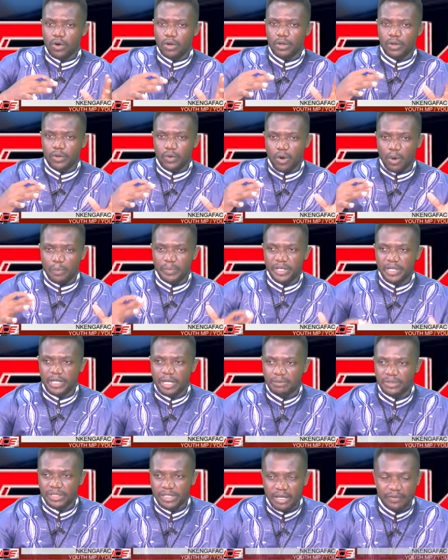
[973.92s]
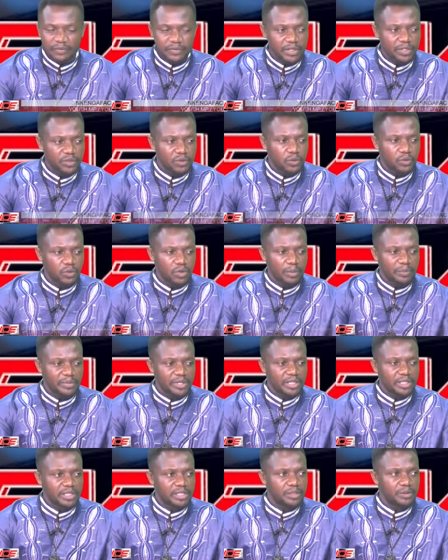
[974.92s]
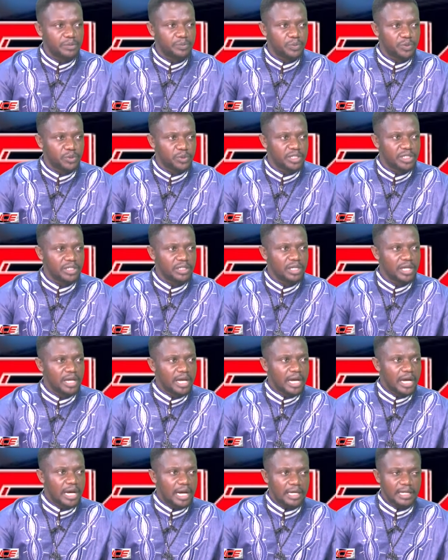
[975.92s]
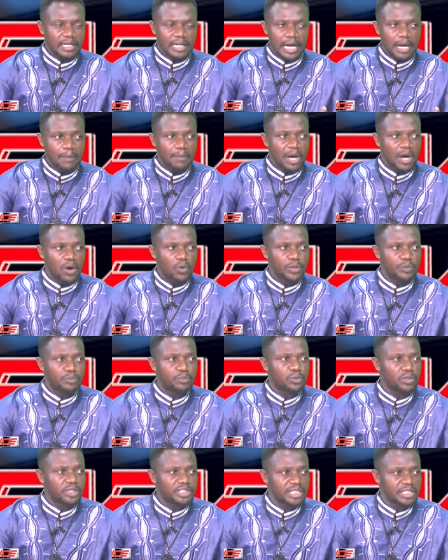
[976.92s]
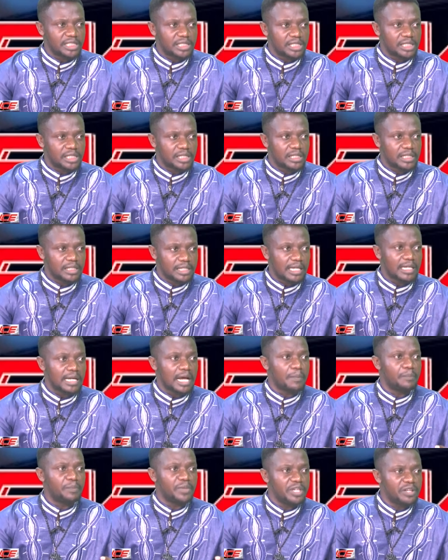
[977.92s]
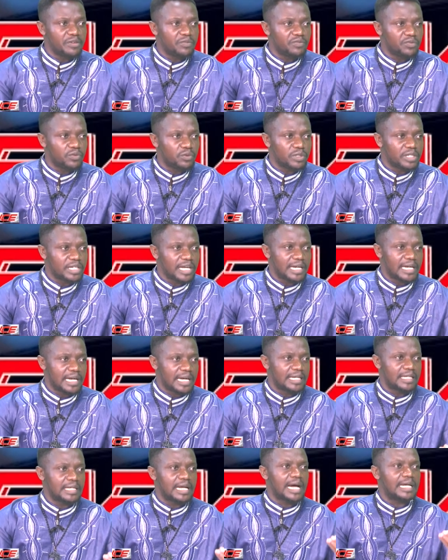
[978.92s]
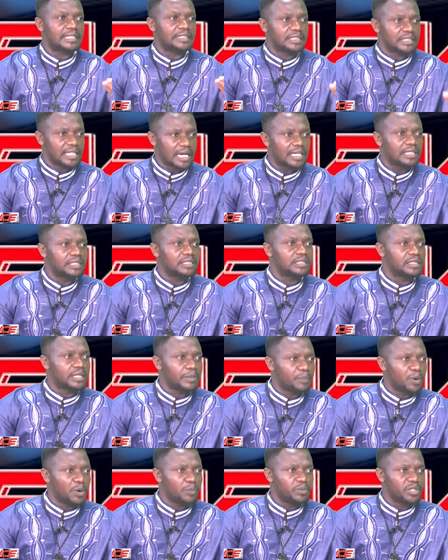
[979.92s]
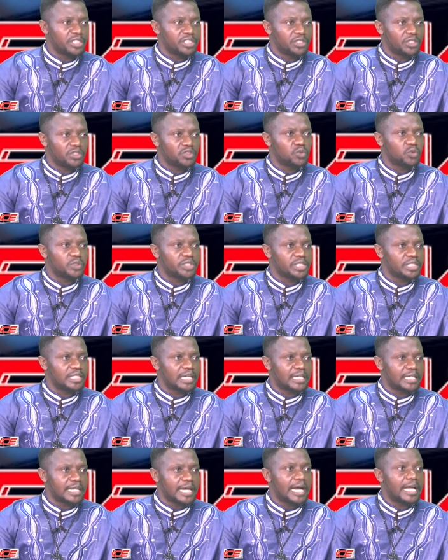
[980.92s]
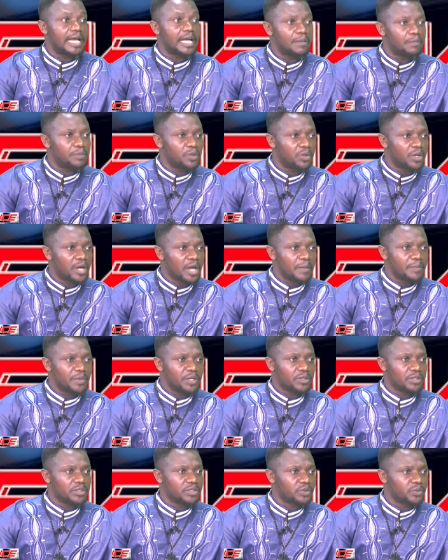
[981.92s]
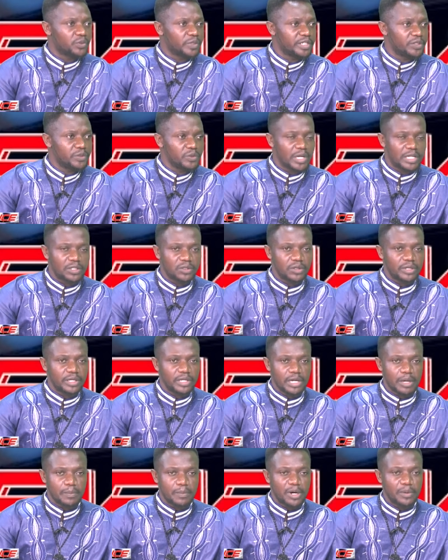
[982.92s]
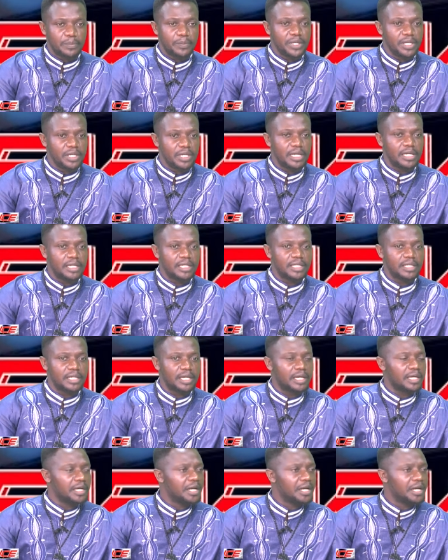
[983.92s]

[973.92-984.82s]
commit themselves into community building and come out with projects that are meaningful, that can attract the population to see that they are able. Because when you are talking about being a leader,